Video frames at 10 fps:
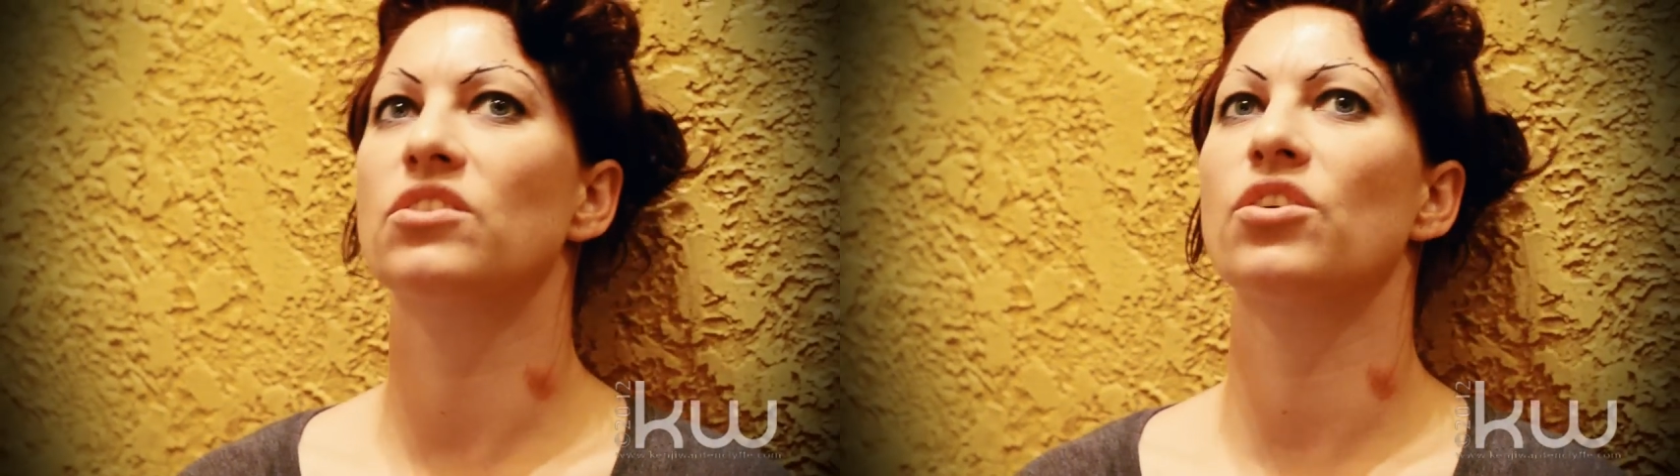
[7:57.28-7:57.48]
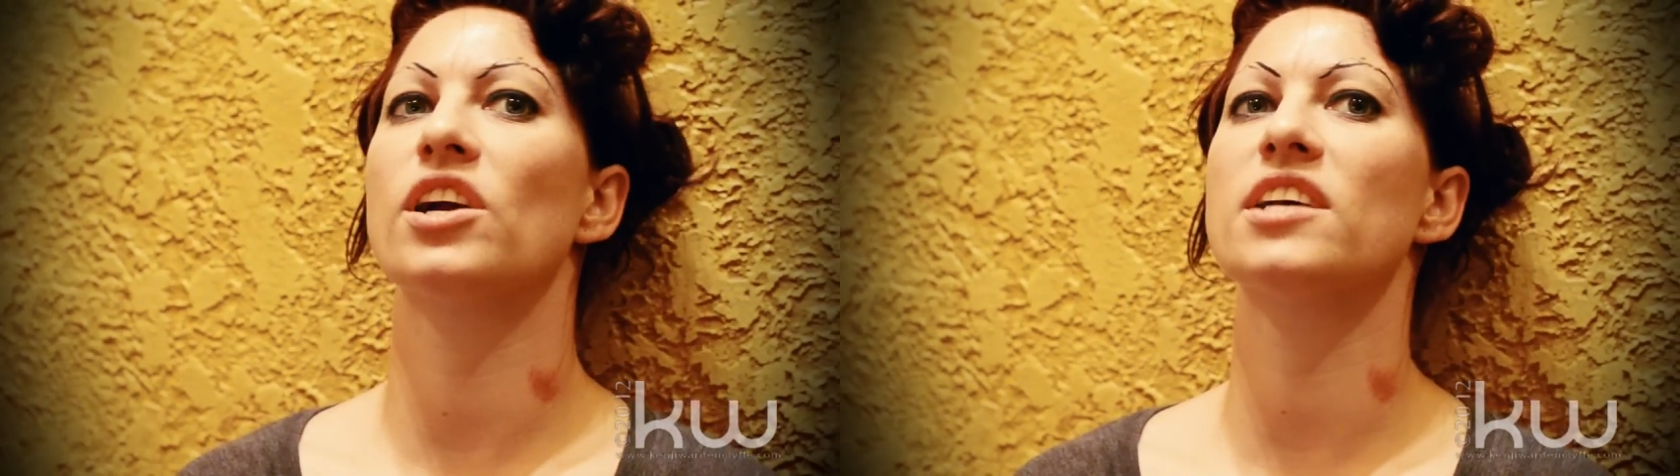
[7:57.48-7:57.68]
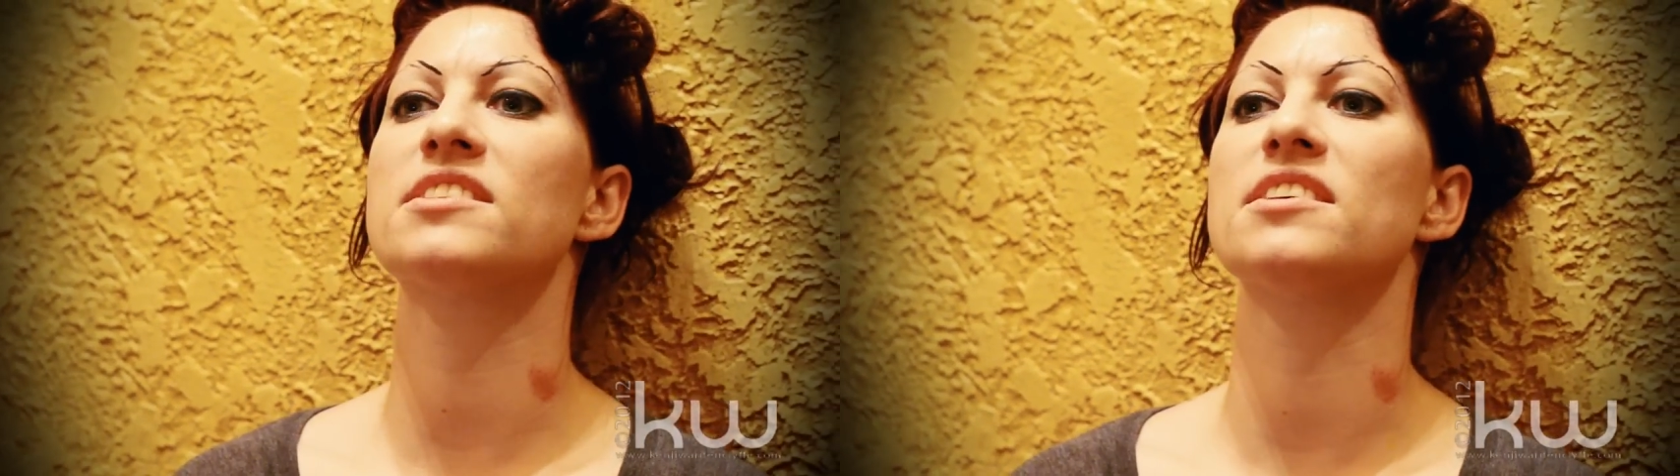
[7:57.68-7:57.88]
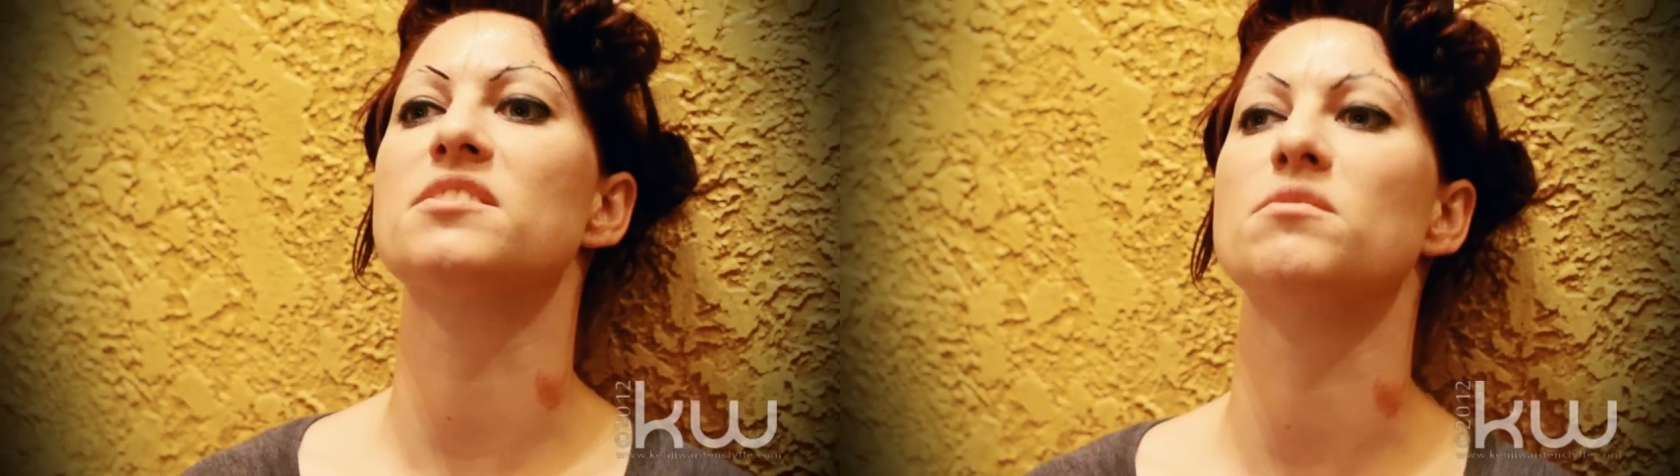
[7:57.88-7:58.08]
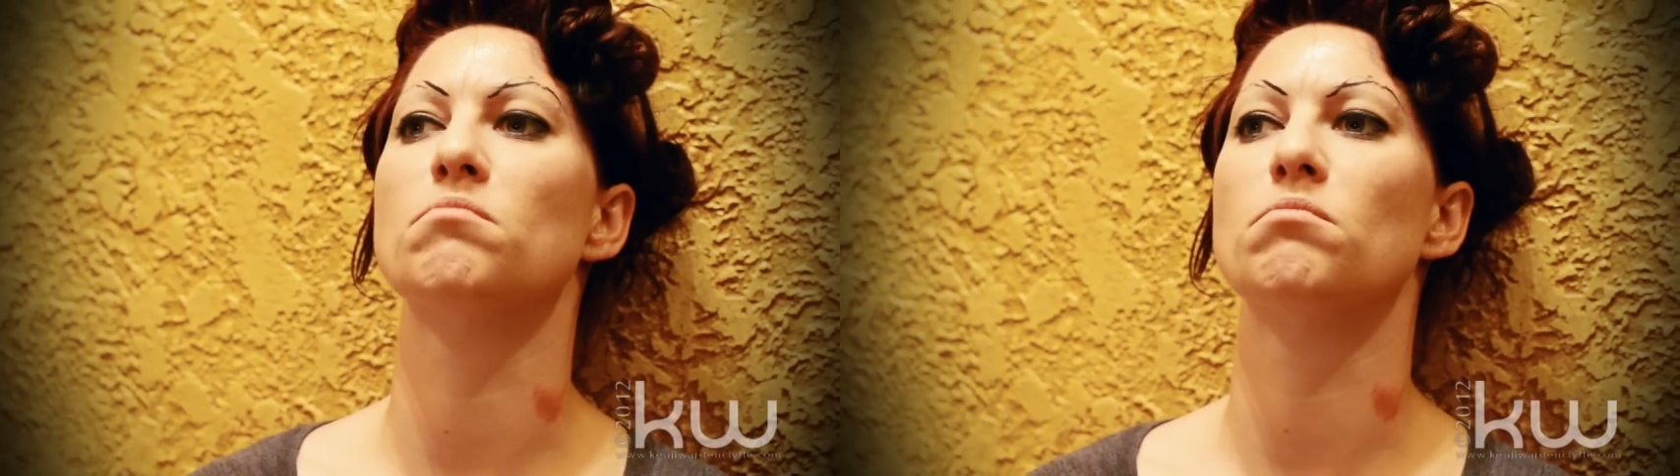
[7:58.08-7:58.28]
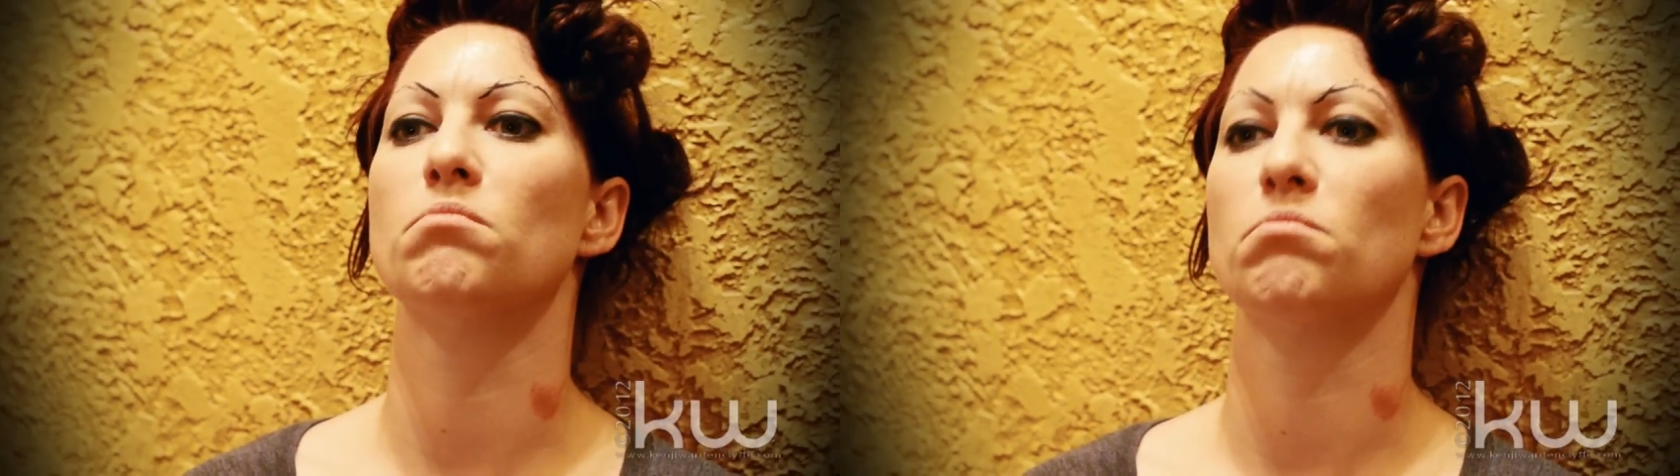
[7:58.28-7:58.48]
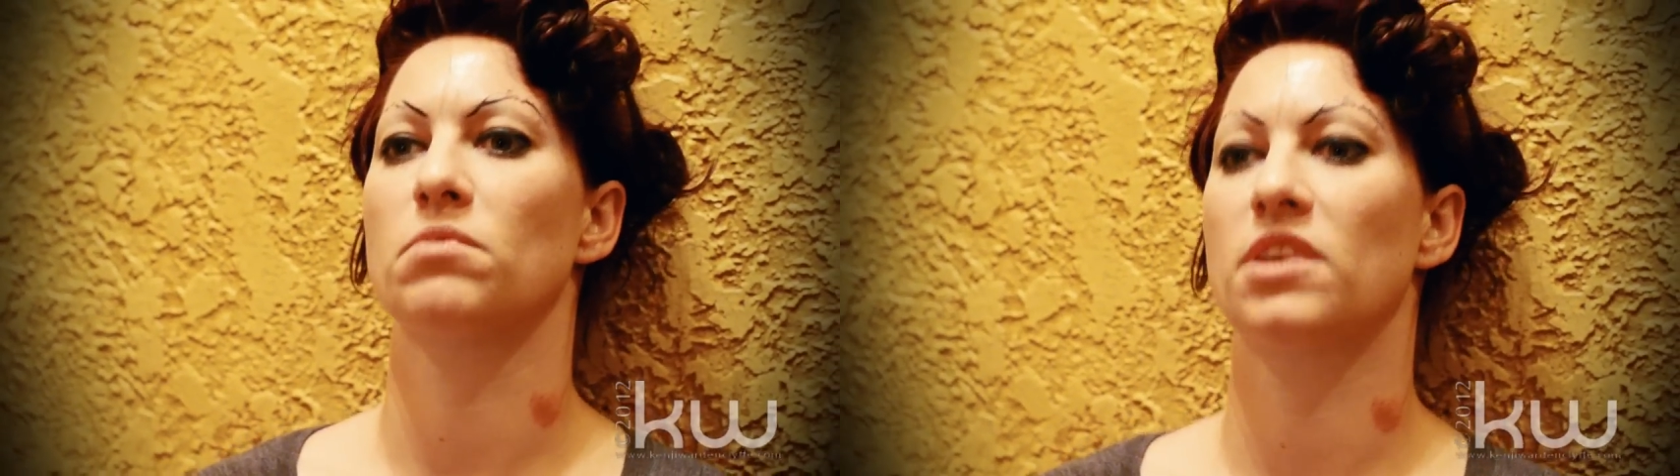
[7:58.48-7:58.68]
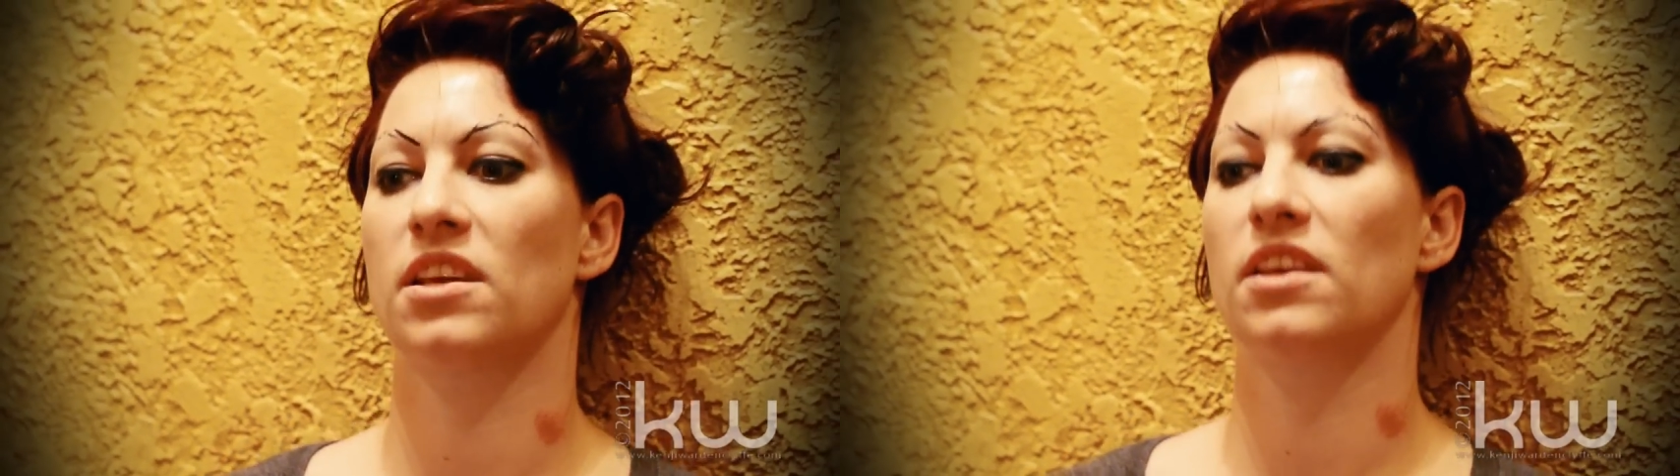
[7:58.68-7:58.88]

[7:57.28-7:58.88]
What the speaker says: criticism,